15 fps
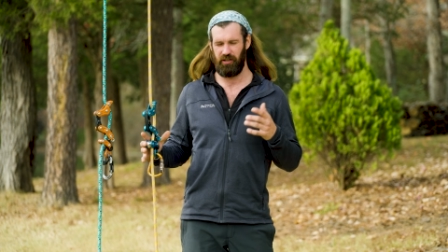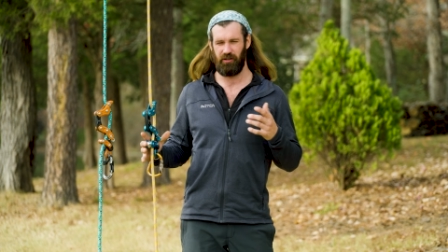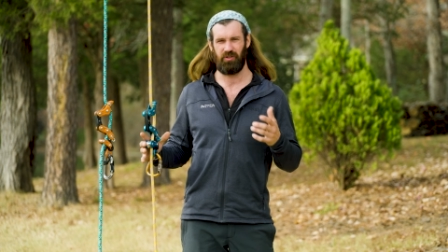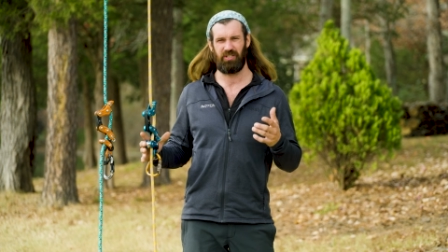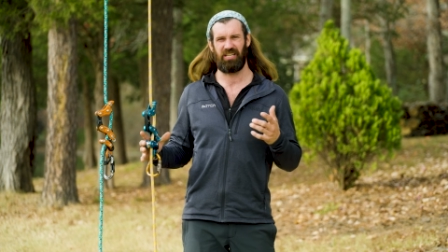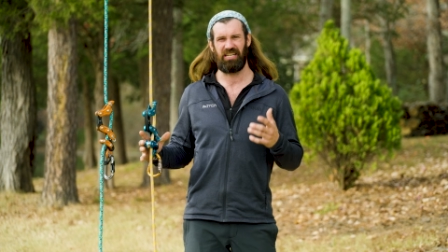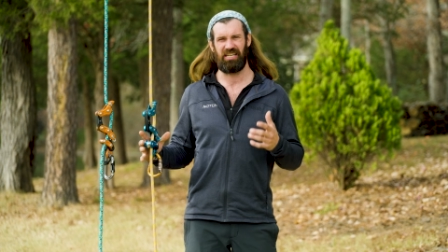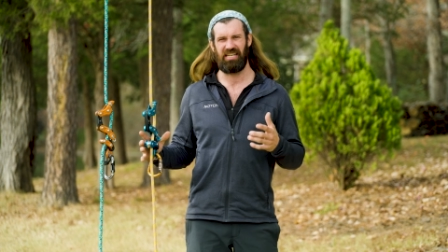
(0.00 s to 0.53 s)
there
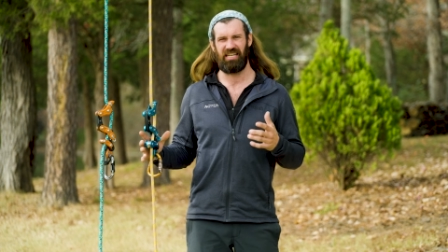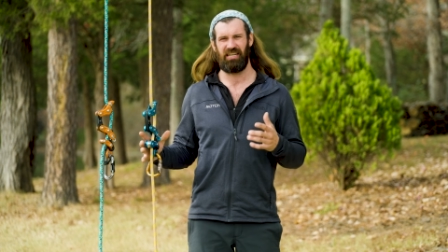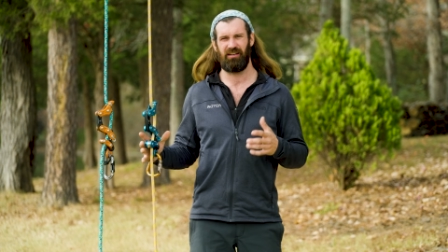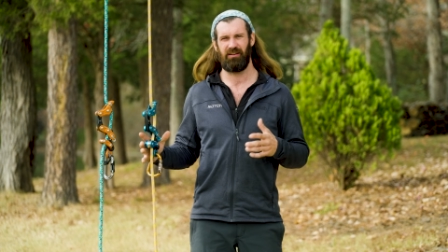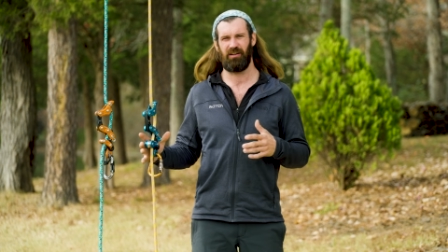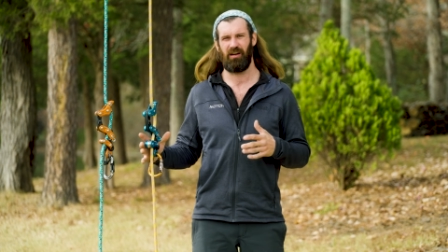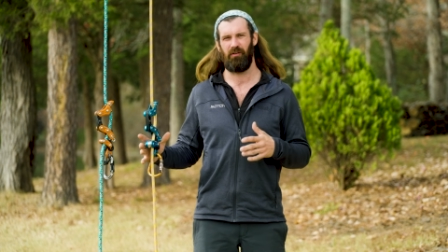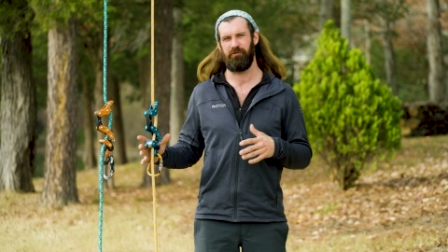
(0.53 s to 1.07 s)
was a
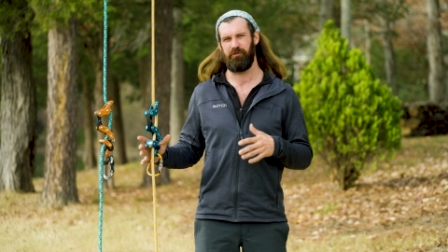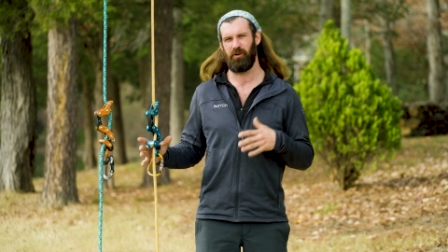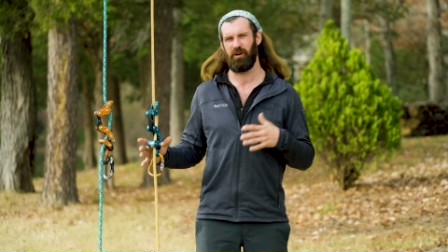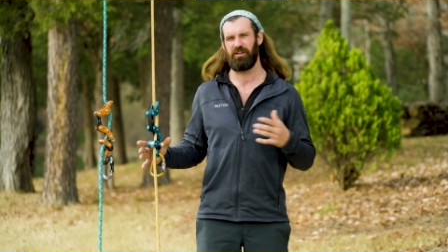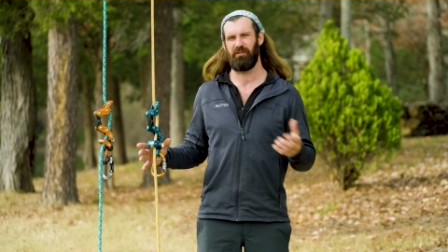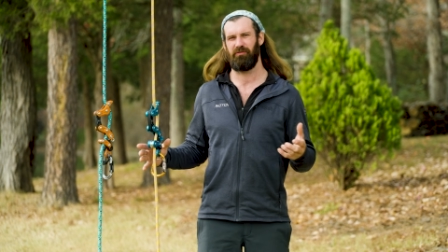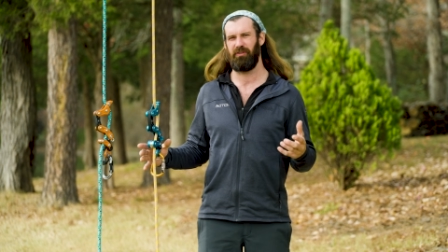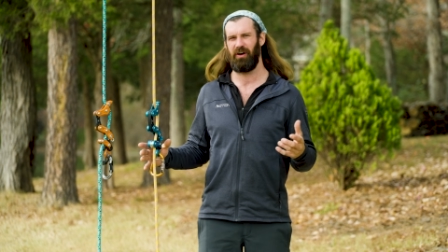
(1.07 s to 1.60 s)
need for
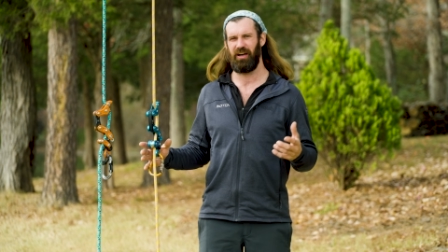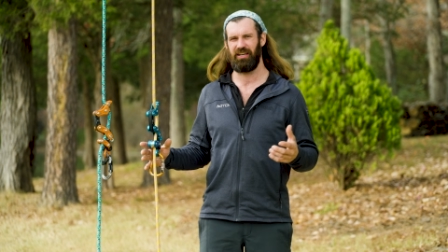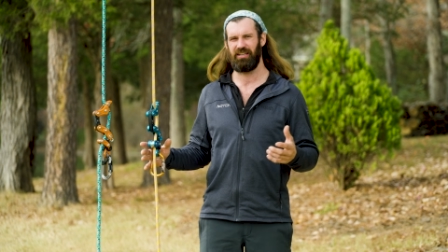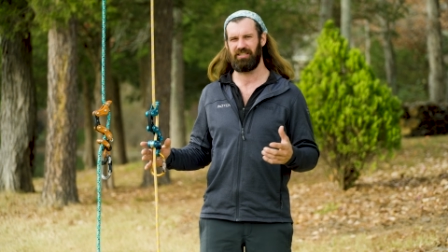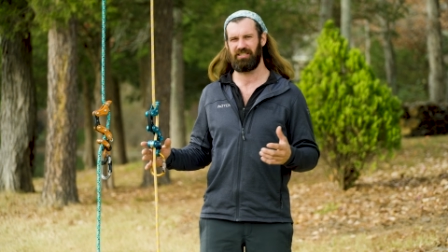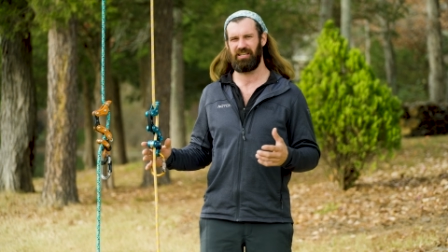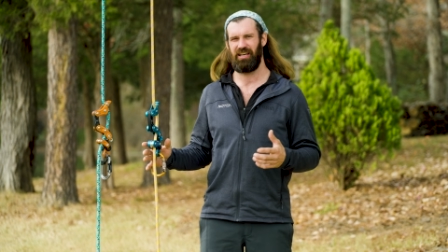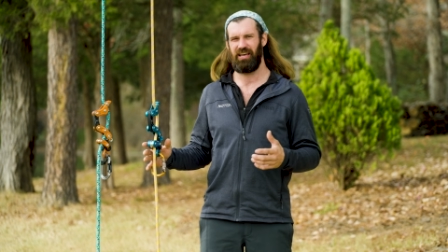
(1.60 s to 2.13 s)
a
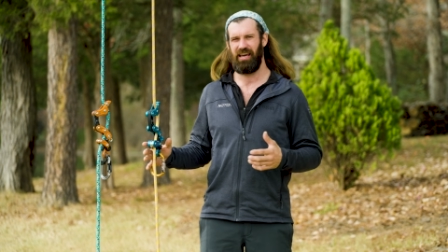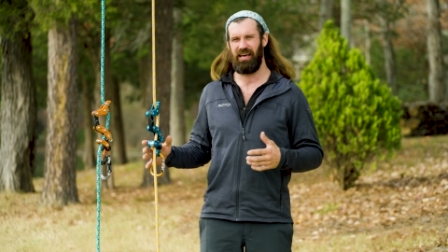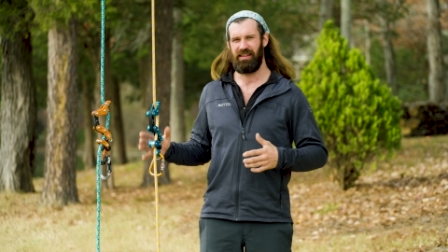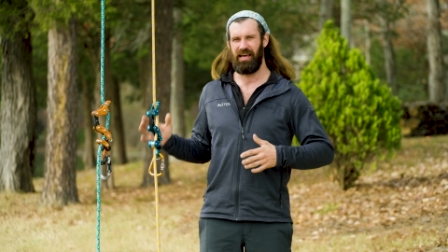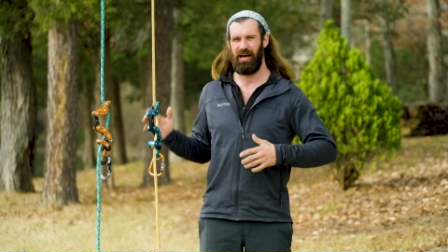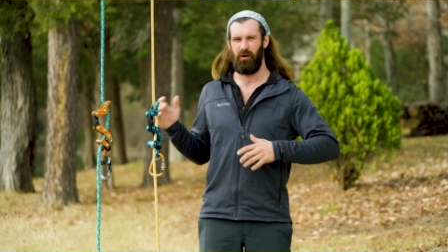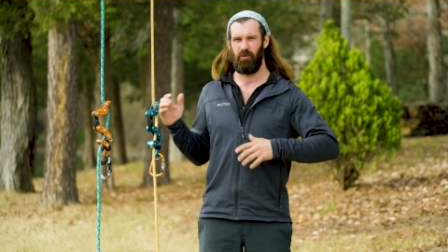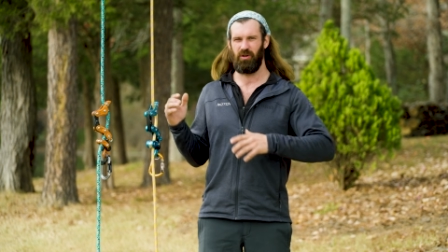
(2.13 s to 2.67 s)
device
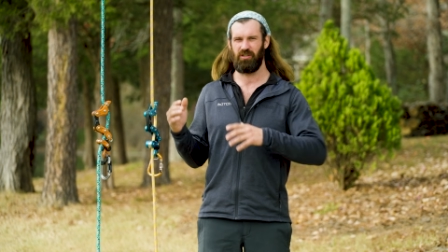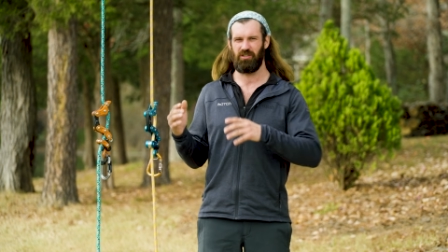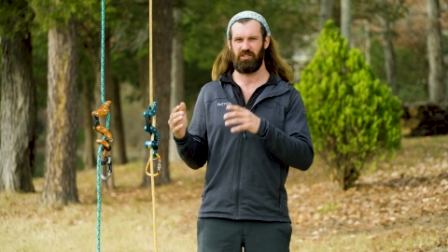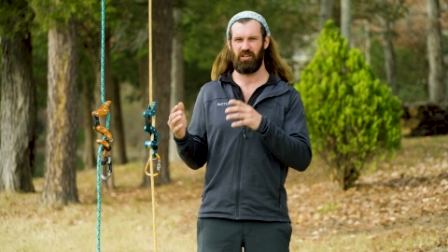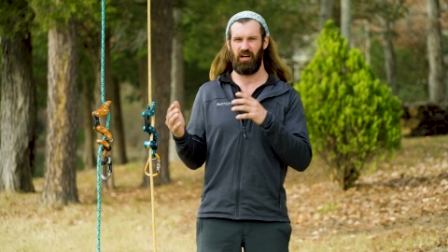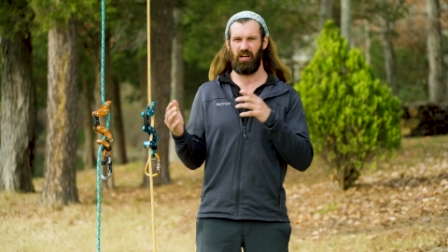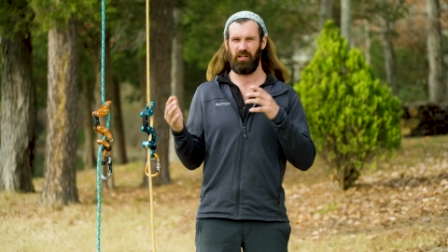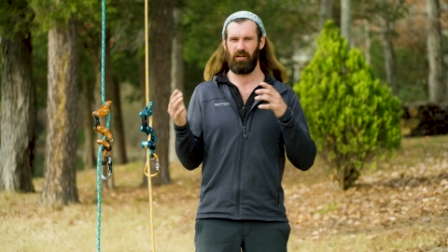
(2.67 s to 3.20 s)
that
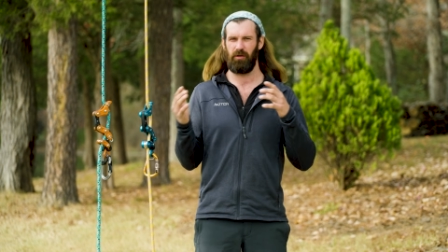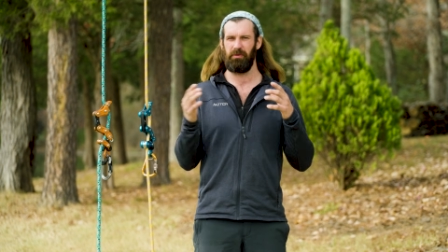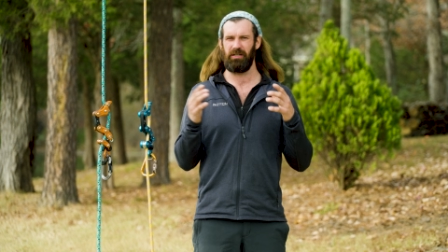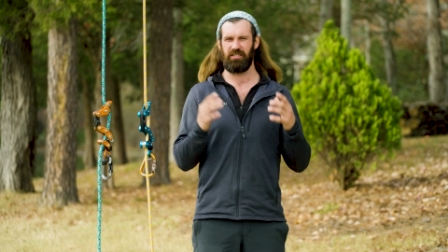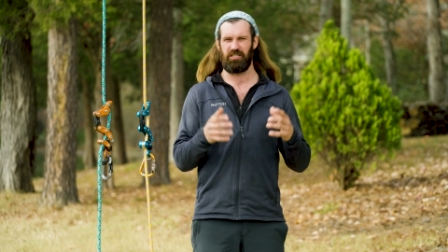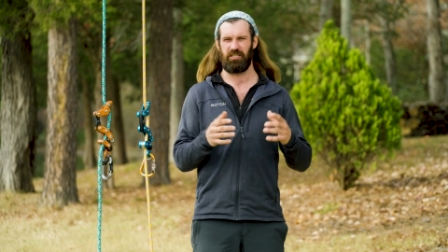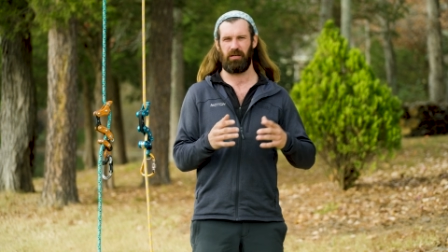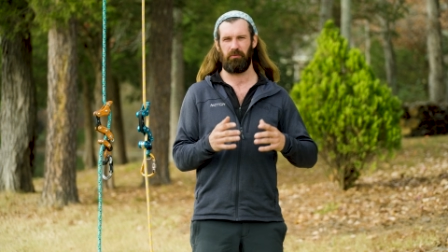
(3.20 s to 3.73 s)
was a little
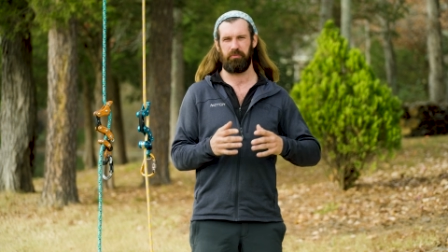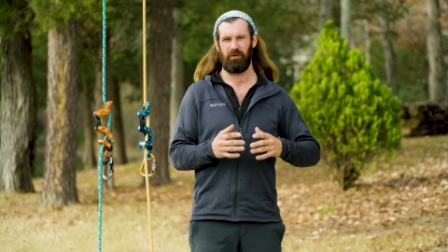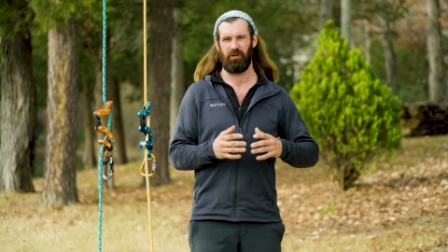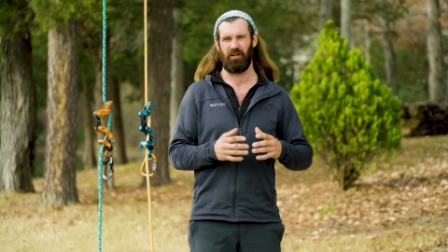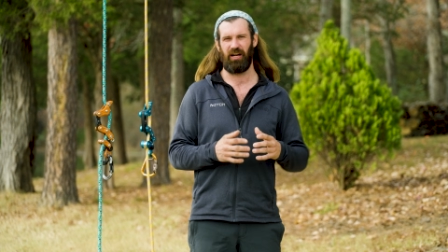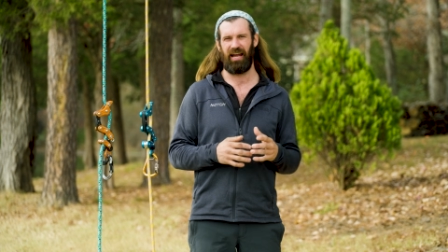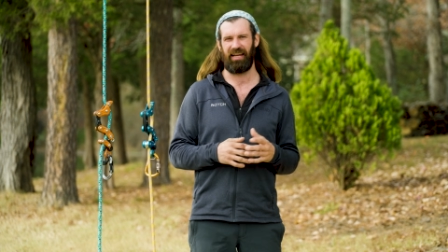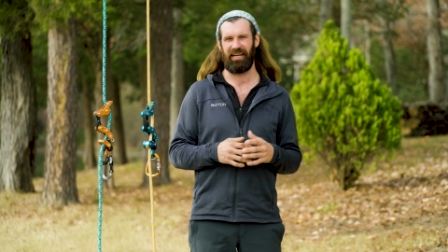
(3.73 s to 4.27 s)
bit
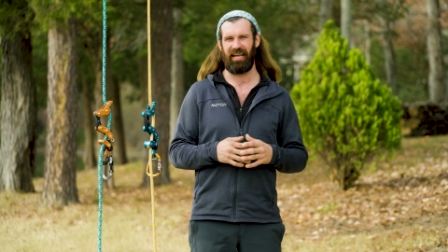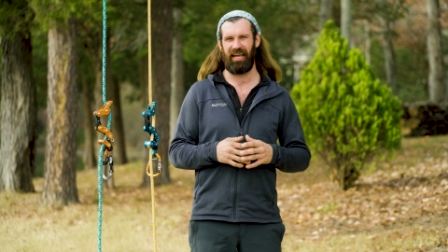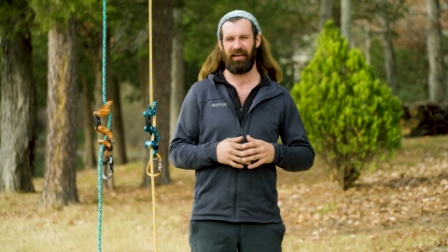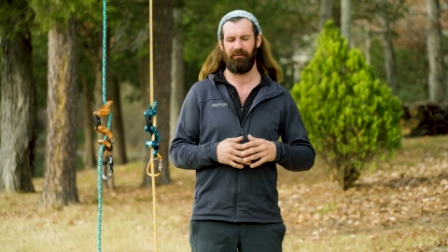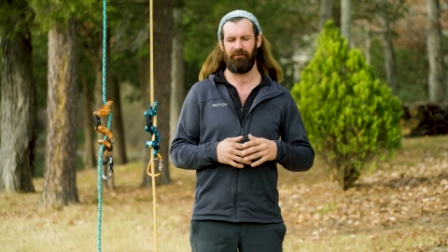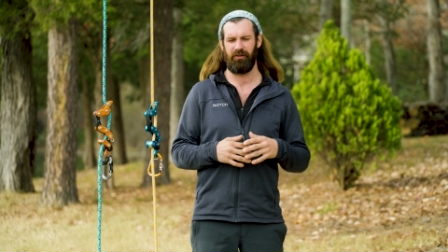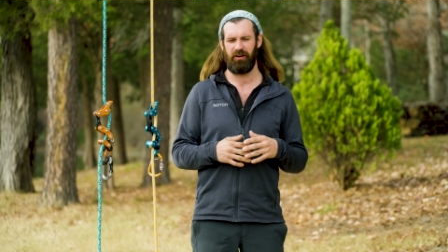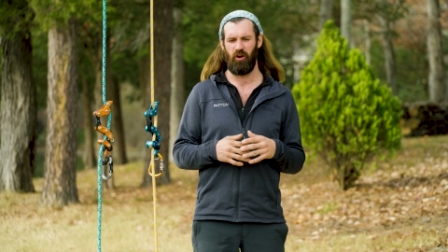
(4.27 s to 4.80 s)
simpler and gave the